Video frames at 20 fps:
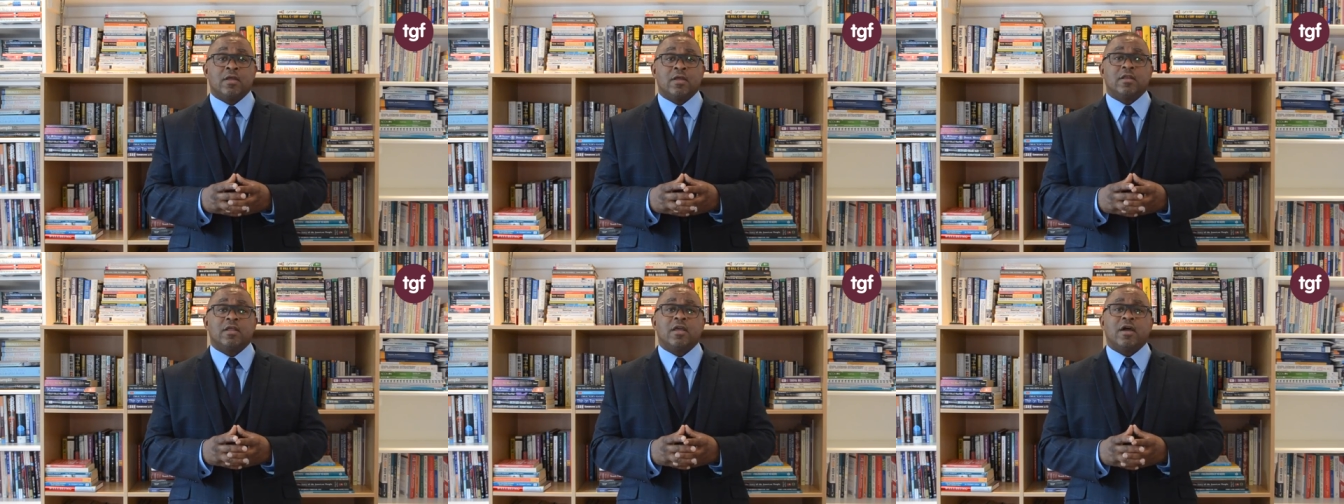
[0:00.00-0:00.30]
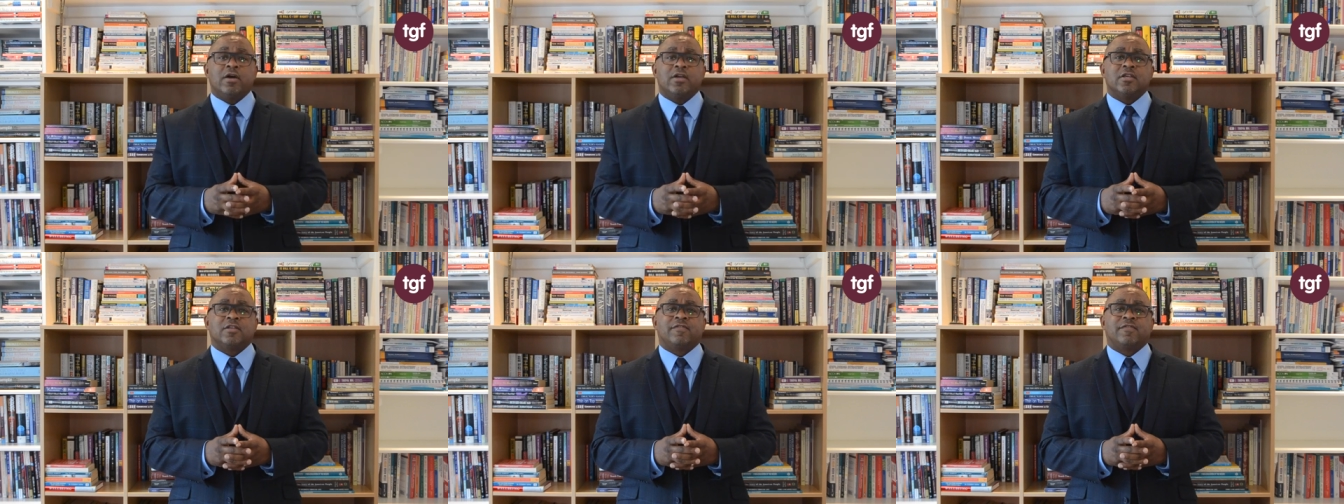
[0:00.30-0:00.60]
The
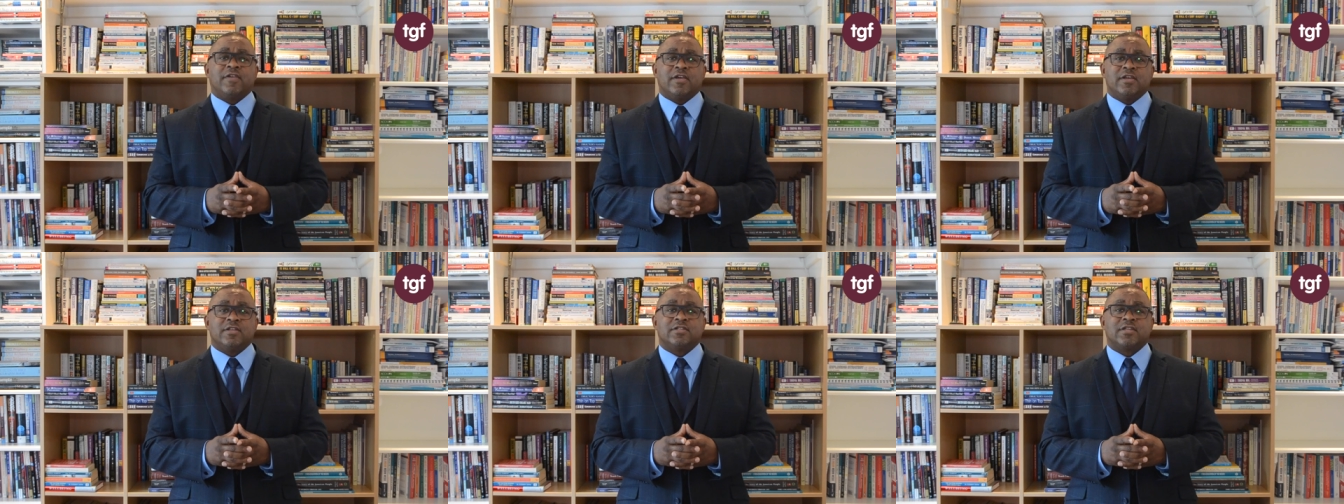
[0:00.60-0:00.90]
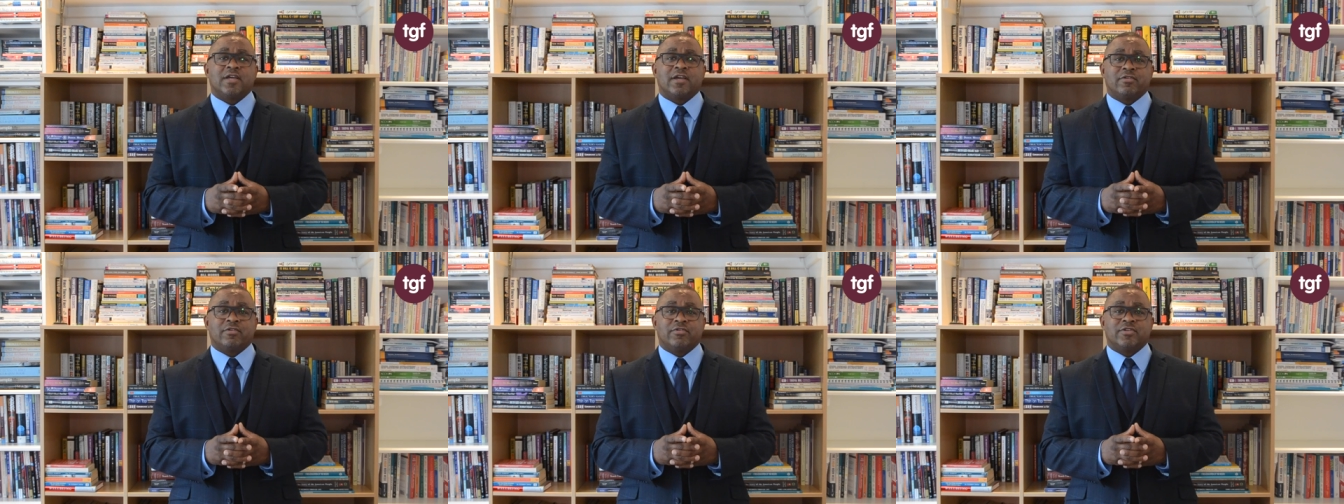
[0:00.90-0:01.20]
I is for
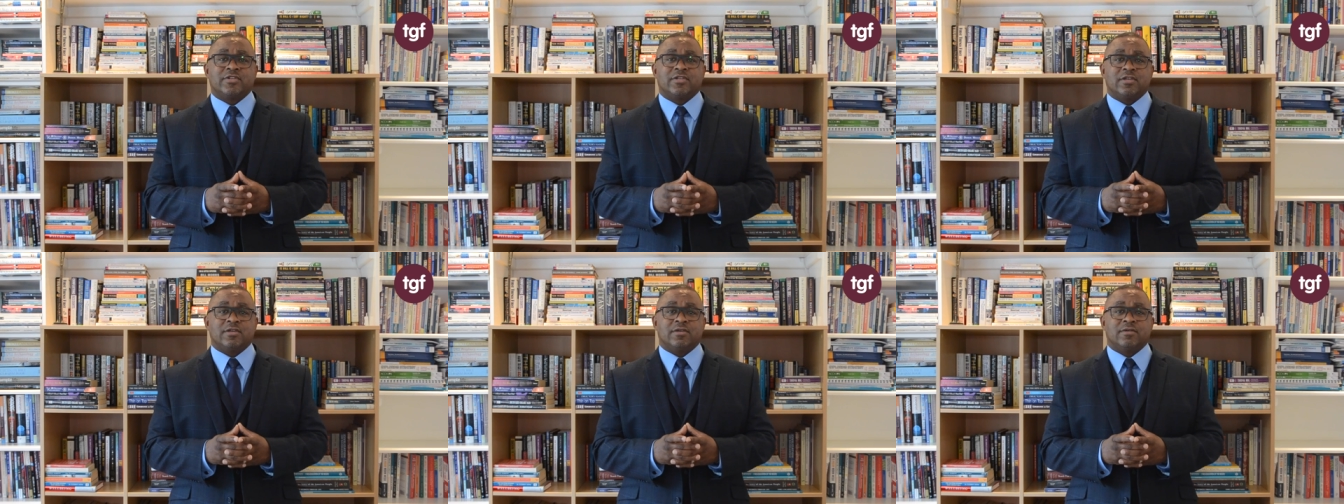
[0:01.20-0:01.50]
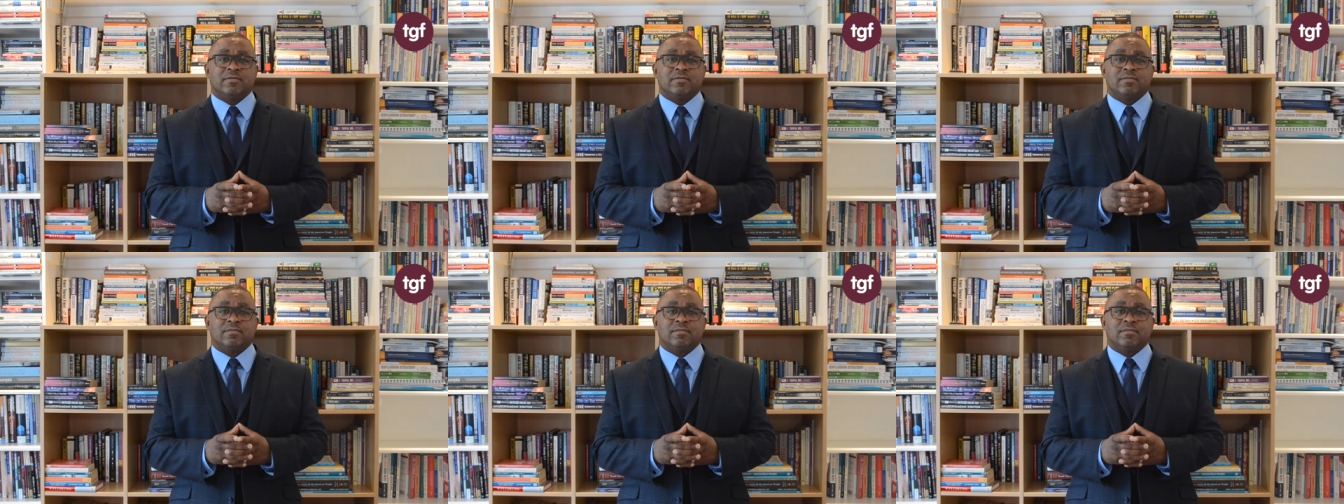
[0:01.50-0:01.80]
integrity,
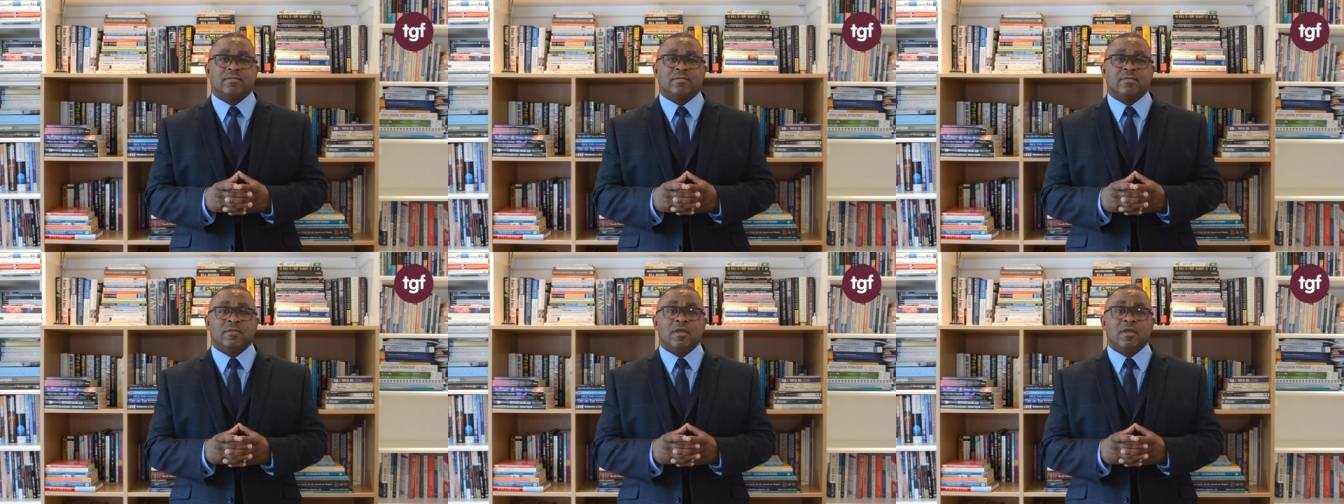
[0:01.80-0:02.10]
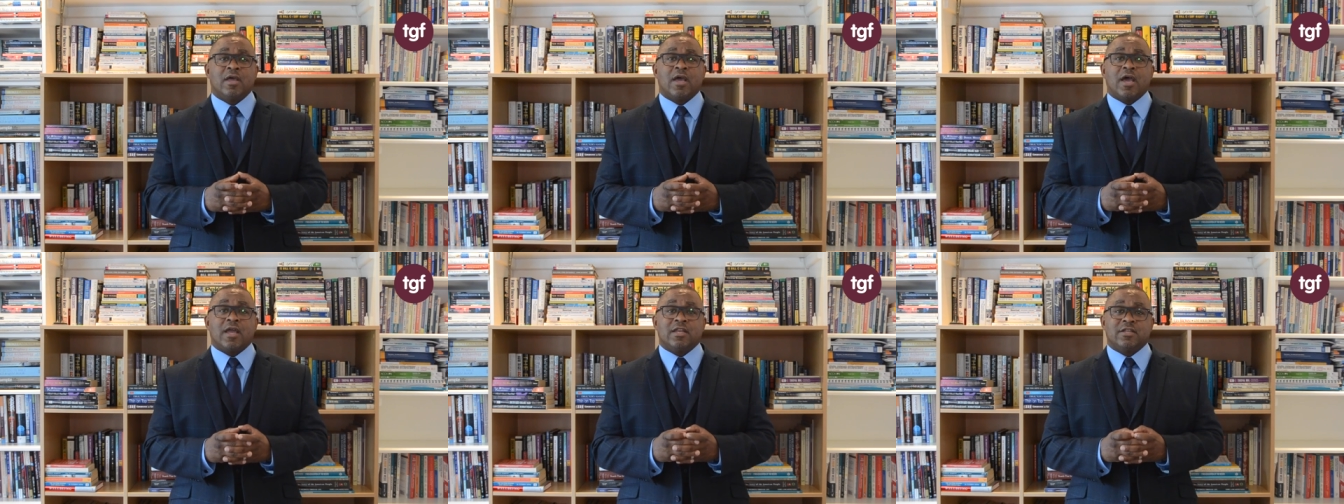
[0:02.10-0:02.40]

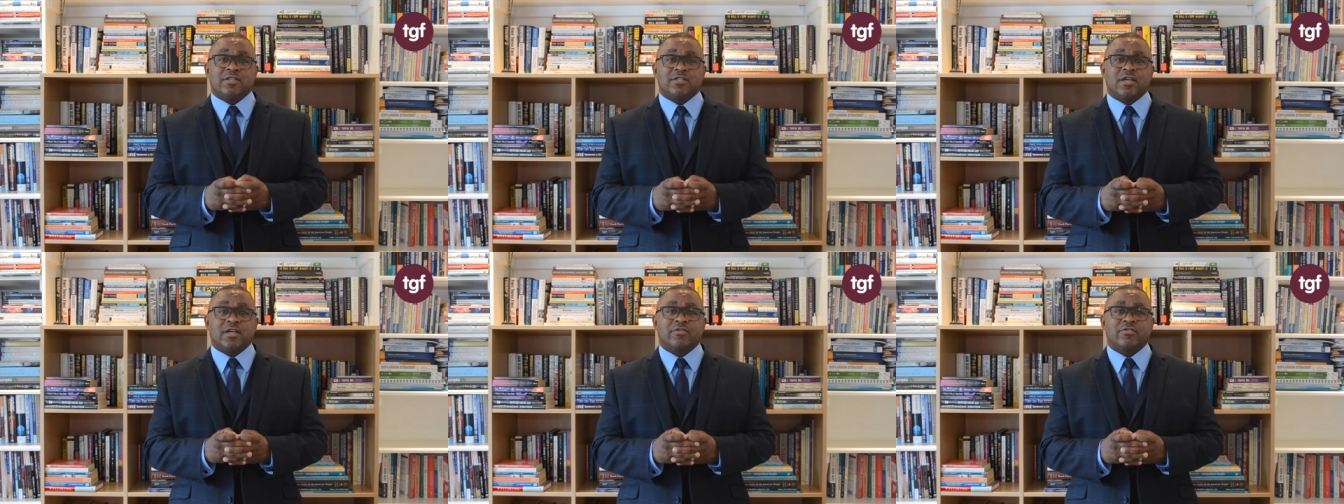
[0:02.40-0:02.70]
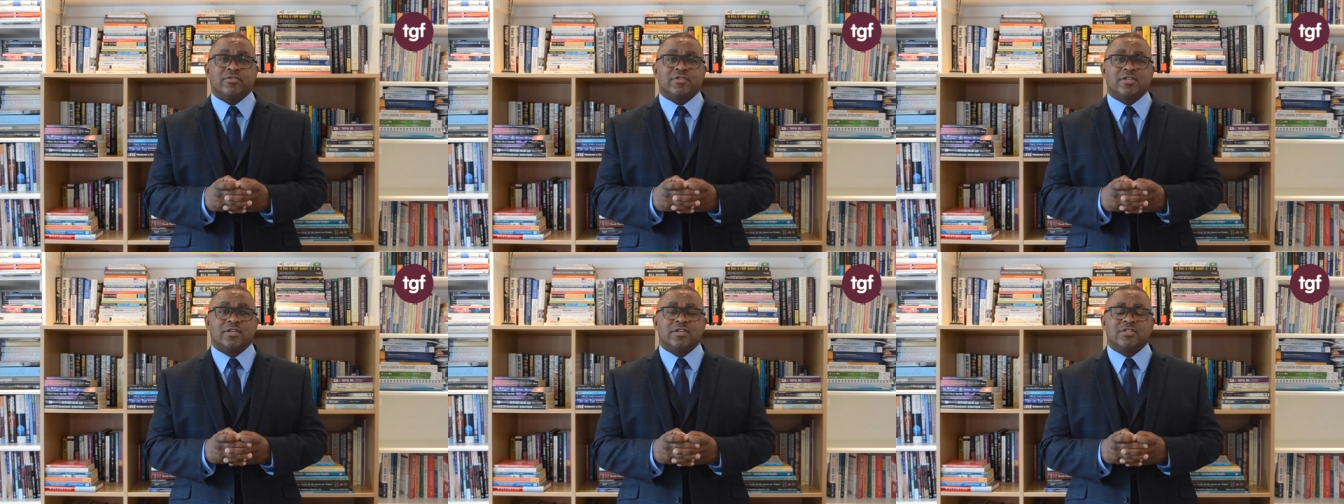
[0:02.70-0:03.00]
and
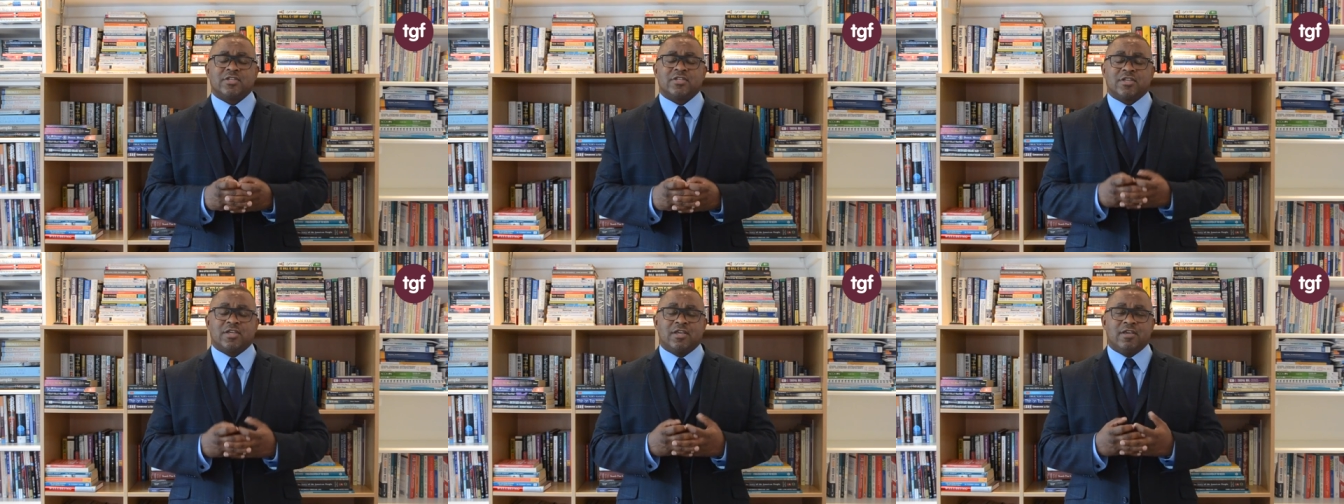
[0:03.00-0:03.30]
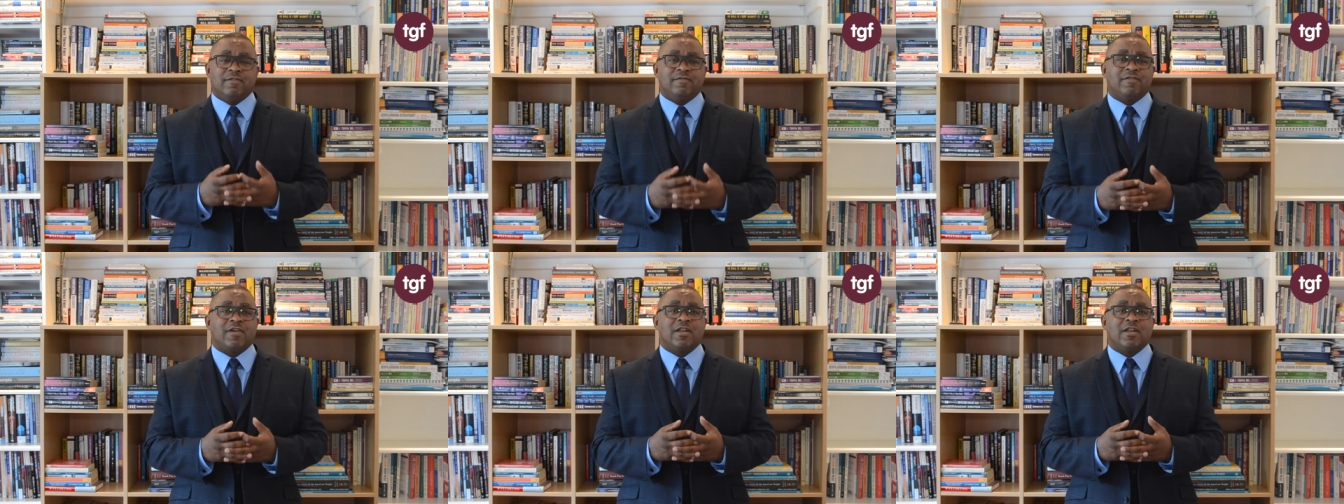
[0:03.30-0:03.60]
integrity is a
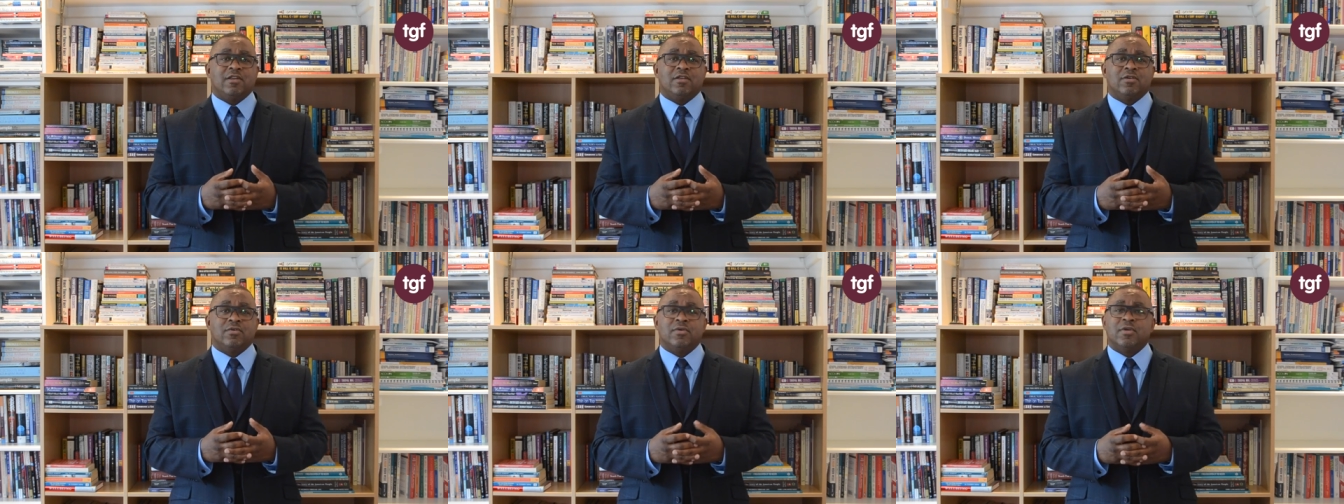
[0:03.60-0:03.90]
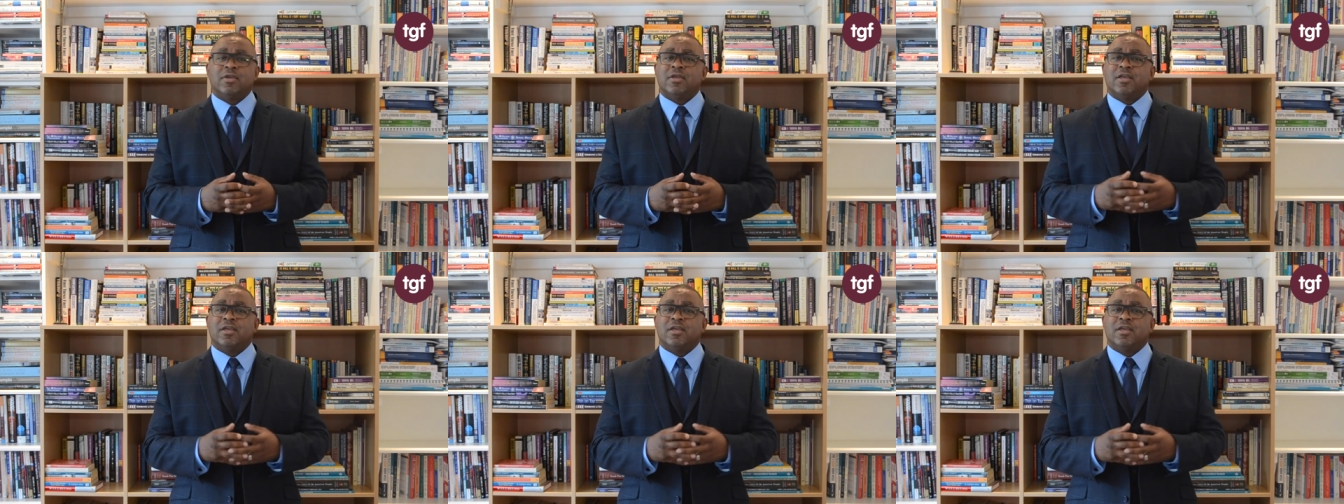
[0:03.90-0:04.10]
key value